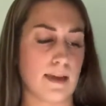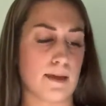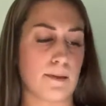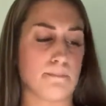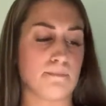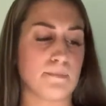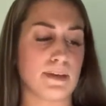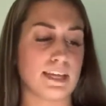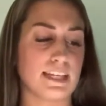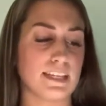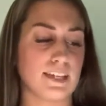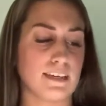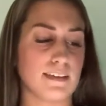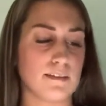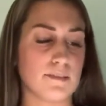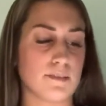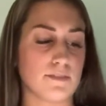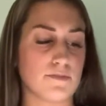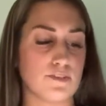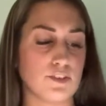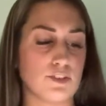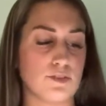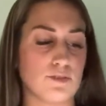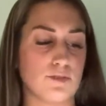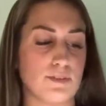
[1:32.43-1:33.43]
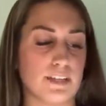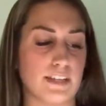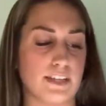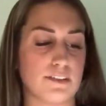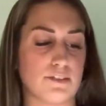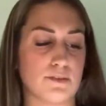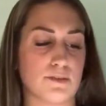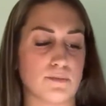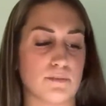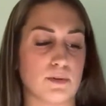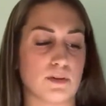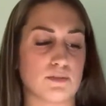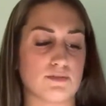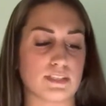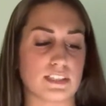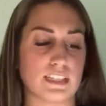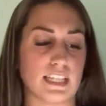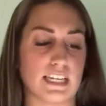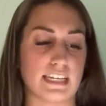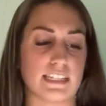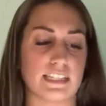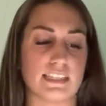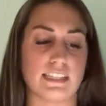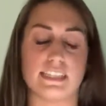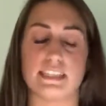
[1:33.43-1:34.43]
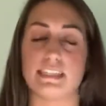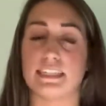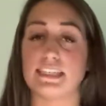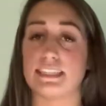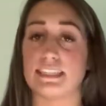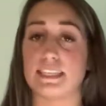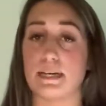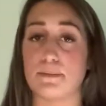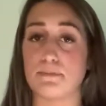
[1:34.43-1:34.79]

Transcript: Many of you either most likely think